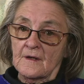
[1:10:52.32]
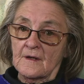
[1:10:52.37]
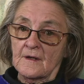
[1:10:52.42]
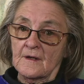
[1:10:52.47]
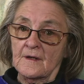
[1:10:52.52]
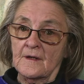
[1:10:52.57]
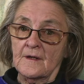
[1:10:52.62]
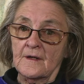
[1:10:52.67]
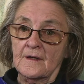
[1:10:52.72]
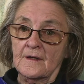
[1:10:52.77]

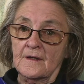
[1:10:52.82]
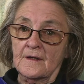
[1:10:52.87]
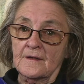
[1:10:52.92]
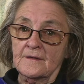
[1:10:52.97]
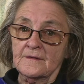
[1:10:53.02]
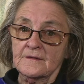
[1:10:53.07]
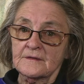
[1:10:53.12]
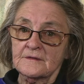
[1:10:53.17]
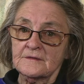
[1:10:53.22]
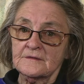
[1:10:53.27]

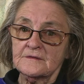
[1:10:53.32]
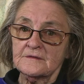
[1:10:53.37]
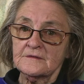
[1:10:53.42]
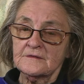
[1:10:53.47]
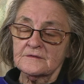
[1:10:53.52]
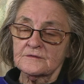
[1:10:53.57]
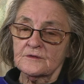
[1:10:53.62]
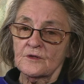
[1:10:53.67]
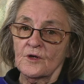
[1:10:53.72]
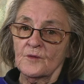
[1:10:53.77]

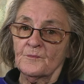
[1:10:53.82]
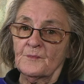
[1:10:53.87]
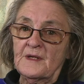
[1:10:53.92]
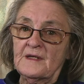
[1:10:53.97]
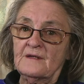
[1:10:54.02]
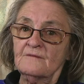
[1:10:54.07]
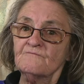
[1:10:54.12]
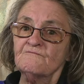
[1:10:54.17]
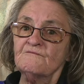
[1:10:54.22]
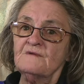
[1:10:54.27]
There's got to
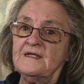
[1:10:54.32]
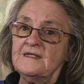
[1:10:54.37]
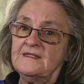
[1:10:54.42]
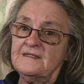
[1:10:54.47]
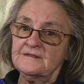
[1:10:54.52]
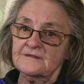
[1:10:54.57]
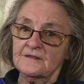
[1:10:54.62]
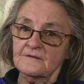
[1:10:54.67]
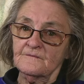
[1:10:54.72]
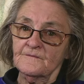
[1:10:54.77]
be a
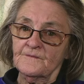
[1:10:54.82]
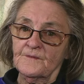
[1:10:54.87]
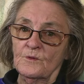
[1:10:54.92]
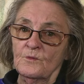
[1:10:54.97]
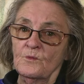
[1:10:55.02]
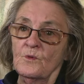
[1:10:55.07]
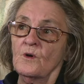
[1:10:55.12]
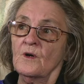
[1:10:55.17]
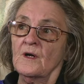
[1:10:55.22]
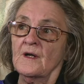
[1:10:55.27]
reason for
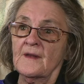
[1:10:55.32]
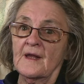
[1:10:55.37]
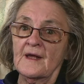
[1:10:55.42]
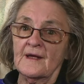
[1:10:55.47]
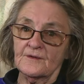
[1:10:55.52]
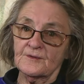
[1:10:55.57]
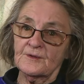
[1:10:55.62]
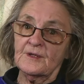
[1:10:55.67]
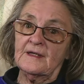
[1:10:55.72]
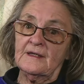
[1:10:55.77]
why
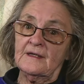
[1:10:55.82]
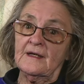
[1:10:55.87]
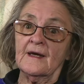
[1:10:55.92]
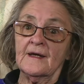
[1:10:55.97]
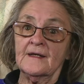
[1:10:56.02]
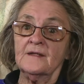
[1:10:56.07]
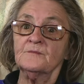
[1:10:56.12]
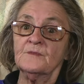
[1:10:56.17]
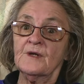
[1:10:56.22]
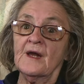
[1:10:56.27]
that thing
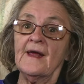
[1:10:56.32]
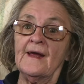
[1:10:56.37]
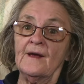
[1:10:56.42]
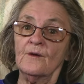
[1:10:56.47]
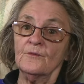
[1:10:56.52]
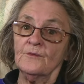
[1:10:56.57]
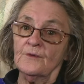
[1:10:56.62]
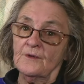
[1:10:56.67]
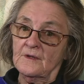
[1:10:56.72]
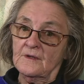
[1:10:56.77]
came
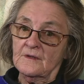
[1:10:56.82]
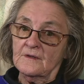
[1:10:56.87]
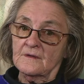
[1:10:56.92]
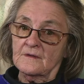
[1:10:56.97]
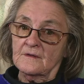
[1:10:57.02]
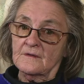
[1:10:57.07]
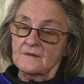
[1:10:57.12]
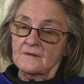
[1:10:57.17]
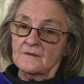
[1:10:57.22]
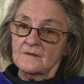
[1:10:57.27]
down
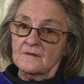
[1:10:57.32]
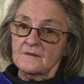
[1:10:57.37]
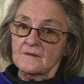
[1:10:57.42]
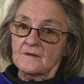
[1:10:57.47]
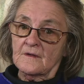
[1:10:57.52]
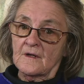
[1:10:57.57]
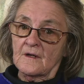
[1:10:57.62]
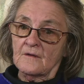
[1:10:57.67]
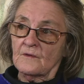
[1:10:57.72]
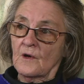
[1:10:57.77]

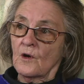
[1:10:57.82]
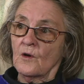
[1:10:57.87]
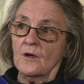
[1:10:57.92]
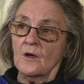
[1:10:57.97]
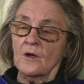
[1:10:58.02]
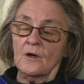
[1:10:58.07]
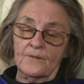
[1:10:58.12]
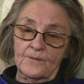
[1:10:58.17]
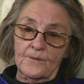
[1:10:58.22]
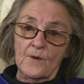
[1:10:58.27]

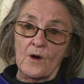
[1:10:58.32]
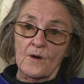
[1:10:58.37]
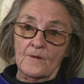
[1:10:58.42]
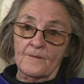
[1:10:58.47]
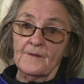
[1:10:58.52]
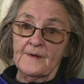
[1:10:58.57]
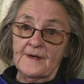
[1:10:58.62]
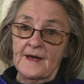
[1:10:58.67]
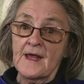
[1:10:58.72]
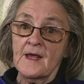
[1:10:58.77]

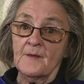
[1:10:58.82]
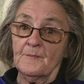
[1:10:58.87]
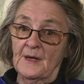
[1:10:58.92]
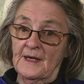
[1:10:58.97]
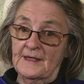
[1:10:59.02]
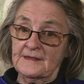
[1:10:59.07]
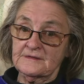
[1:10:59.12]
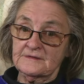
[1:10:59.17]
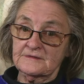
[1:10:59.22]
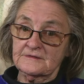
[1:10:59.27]
off an
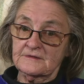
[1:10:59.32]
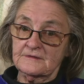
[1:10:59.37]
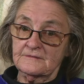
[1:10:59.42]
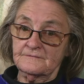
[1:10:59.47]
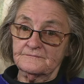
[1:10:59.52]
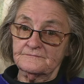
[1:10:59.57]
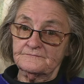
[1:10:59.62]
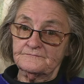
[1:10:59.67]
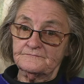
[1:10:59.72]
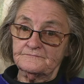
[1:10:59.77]
airbase.
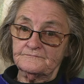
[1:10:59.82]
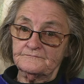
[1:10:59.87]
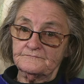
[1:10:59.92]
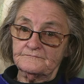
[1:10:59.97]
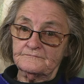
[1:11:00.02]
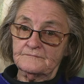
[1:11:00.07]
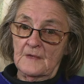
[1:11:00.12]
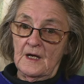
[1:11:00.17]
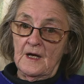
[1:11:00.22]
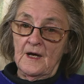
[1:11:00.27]

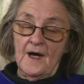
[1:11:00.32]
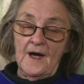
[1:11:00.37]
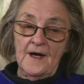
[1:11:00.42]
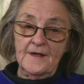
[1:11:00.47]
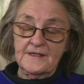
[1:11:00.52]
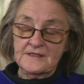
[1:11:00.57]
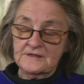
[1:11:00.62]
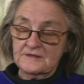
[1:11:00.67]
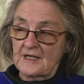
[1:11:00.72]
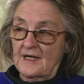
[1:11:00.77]

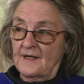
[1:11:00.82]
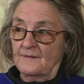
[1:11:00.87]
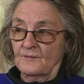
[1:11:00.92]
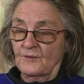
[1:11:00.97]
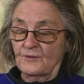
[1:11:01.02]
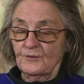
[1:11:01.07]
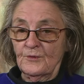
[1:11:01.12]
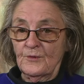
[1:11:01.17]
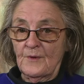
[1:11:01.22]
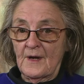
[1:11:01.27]
And it's happened
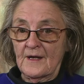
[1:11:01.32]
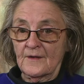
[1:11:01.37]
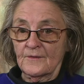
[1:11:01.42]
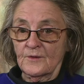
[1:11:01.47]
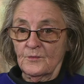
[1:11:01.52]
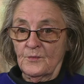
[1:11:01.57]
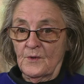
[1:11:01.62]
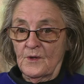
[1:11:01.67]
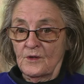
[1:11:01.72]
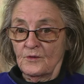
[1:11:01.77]
throughout
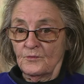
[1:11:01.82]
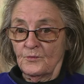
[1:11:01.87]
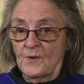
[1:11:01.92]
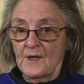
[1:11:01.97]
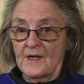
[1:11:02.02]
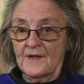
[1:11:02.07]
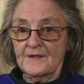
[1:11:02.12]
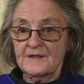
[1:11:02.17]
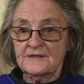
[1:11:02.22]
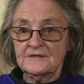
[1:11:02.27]
the world
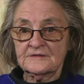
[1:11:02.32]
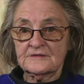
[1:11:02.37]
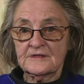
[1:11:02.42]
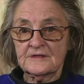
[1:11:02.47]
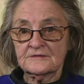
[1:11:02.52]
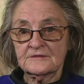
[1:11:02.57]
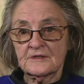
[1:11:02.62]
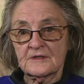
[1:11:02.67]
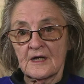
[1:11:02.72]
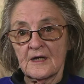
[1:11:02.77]
where these
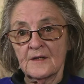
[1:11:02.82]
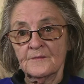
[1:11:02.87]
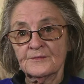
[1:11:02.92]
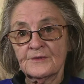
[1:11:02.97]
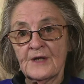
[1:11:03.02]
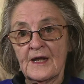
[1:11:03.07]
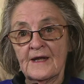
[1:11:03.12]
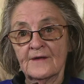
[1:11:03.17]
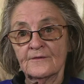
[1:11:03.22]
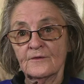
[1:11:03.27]
things have come
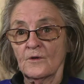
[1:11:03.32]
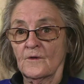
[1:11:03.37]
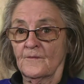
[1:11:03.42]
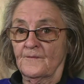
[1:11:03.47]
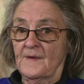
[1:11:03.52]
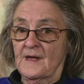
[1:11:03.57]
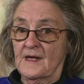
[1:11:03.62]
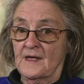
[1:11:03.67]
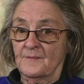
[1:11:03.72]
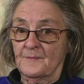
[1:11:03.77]
down
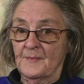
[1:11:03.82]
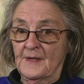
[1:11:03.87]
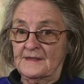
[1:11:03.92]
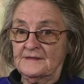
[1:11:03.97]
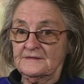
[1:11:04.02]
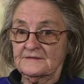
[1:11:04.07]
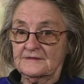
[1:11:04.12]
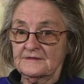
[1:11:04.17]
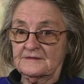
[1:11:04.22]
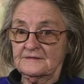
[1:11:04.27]
off air
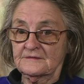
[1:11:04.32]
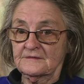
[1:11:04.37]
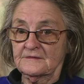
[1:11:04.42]
bases.